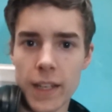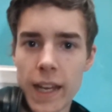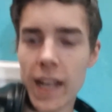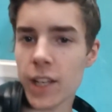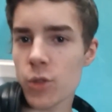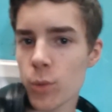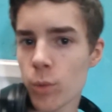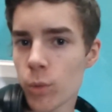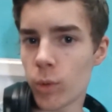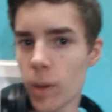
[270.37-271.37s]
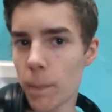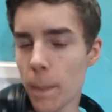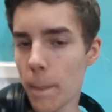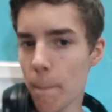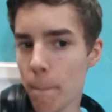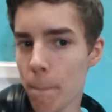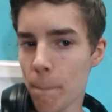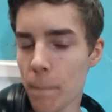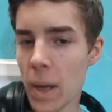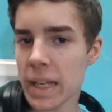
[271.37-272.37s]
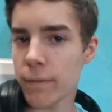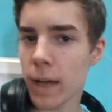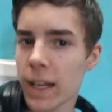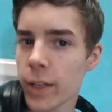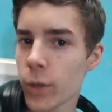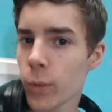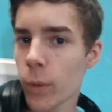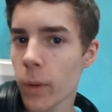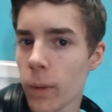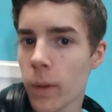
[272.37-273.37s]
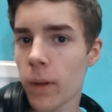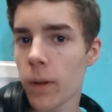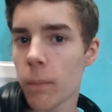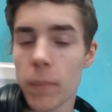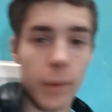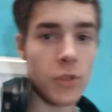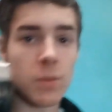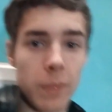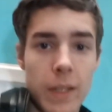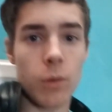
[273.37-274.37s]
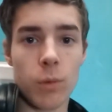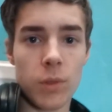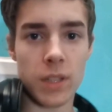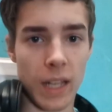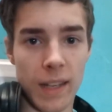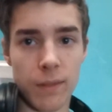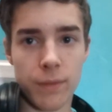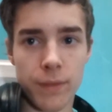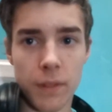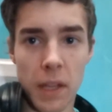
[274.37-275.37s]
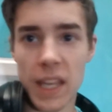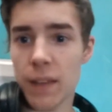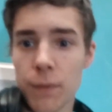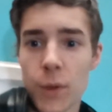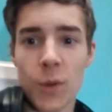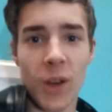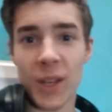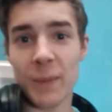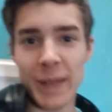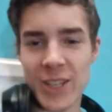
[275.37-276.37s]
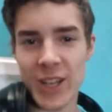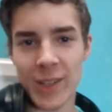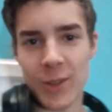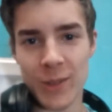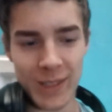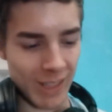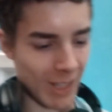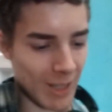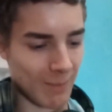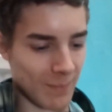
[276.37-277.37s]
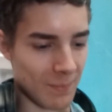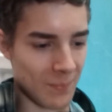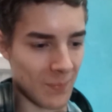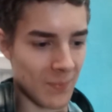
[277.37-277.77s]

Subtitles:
any actual money value, but it would just be cool to have if you like my channel. I